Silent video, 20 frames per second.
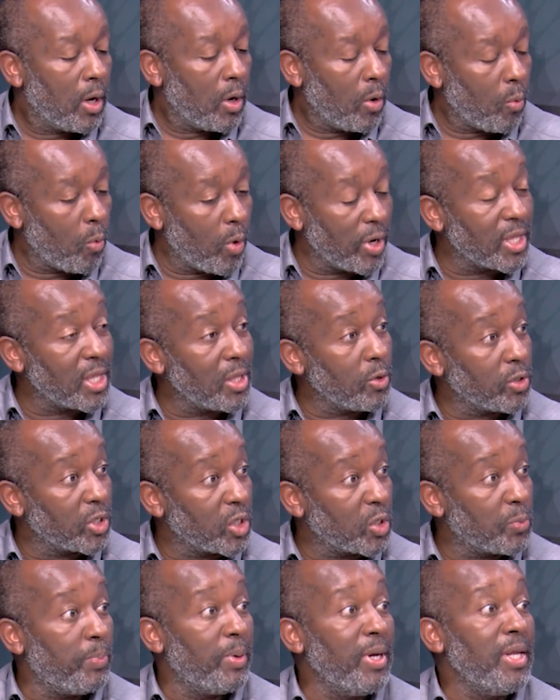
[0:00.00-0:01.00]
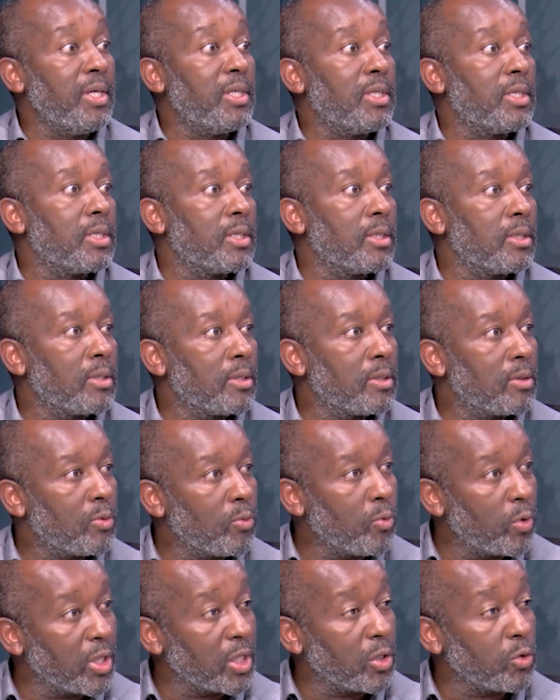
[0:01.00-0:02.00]
Whether there was a split,
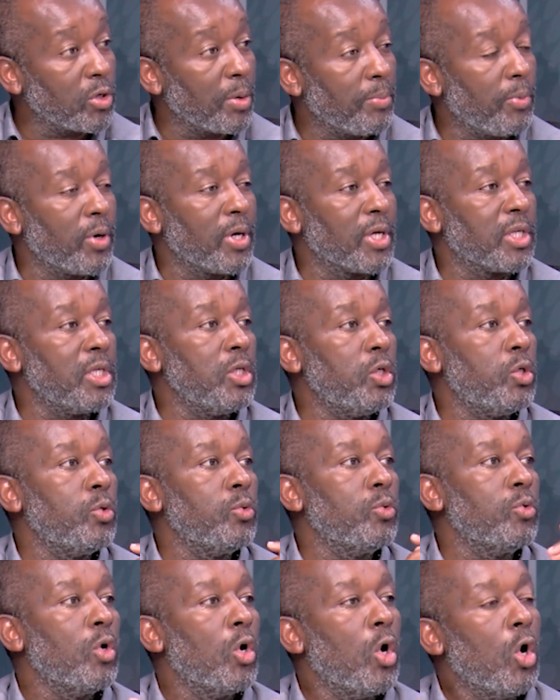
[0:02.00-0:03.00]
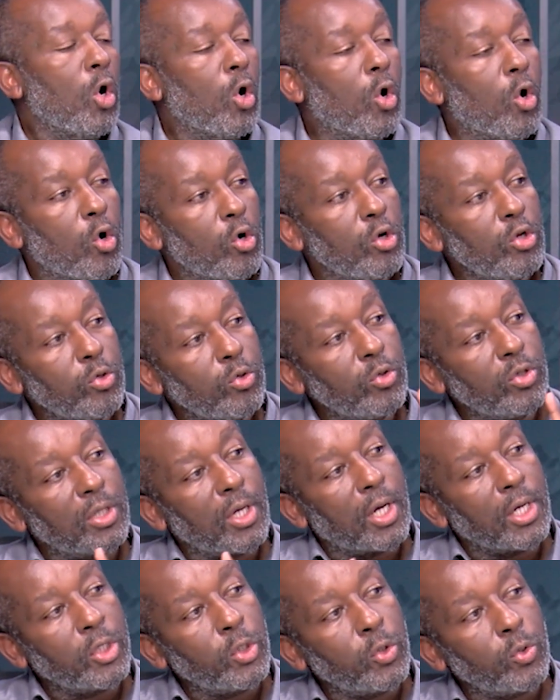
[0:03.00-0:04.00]
whether there was a bonus issue, all those
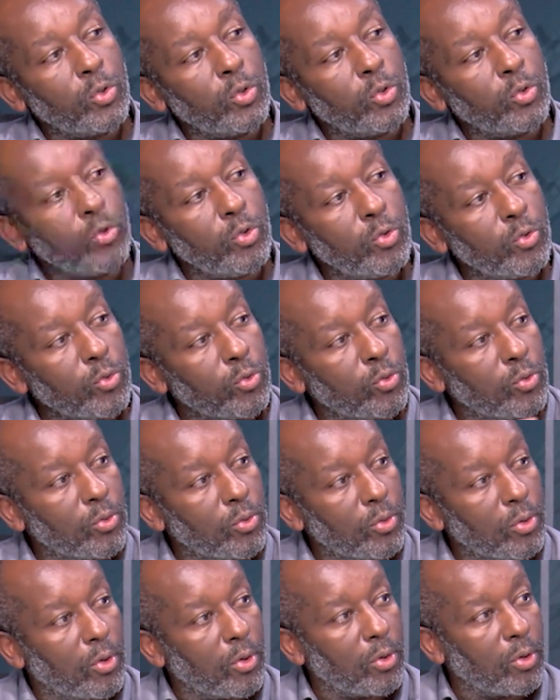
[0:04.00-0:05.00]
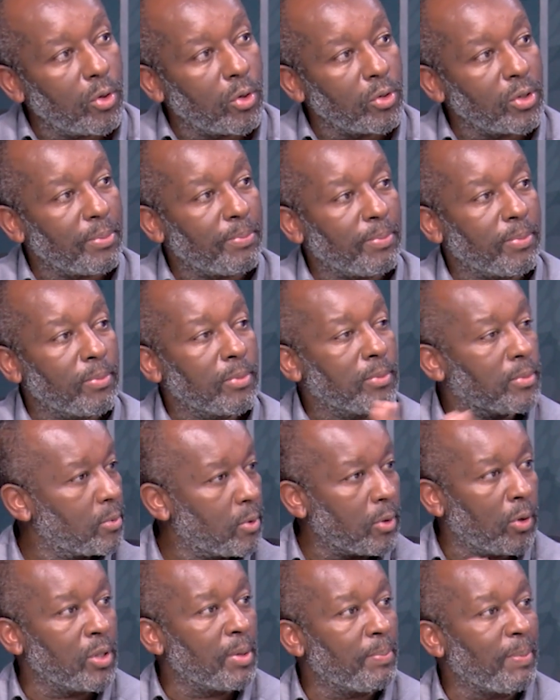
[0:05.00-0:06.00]
are shown to you on the
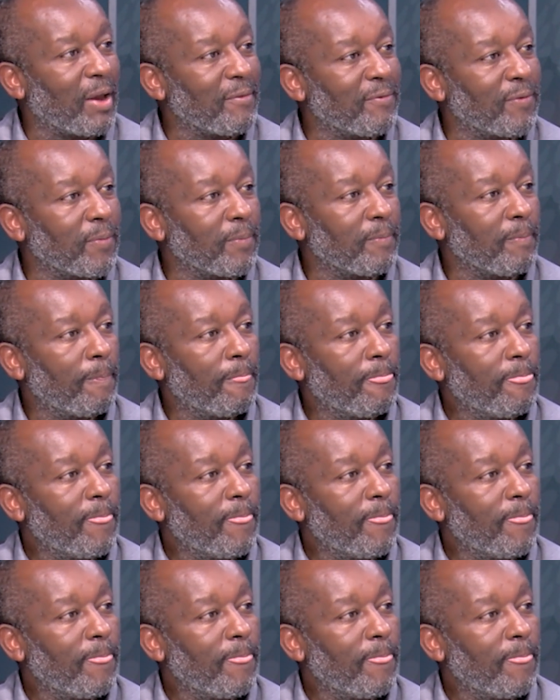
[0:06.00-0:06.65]
platform.